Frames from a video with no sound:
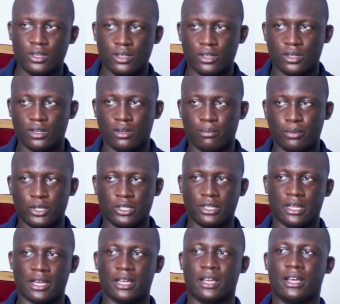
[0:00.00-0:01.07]

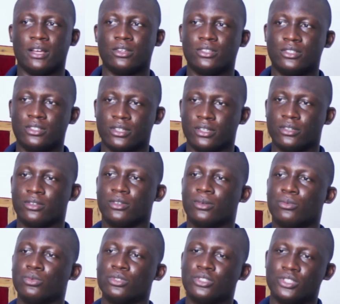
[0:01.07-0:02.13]
But I
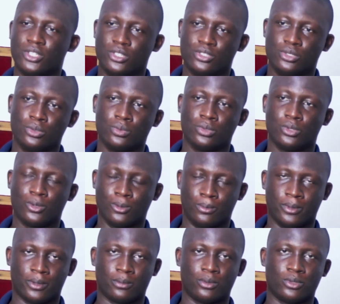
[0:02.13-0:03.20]
would teach you with Copart,